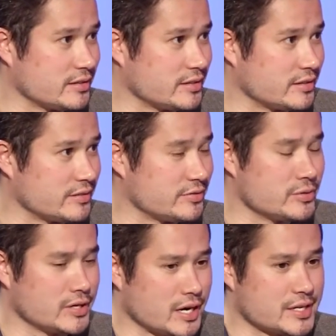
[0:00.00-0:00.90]
the, the
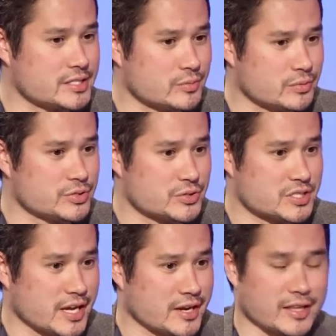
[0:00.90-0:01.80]
viewing audience, what would you
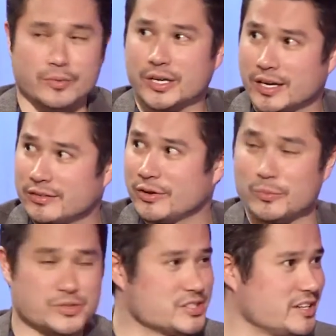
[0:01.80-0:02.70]
say to them? What kind of hope
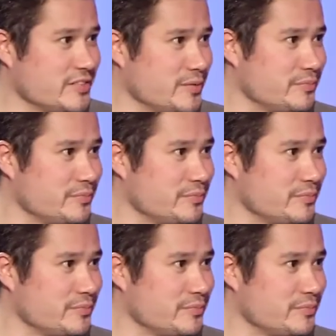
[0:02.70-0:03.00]
would you give them?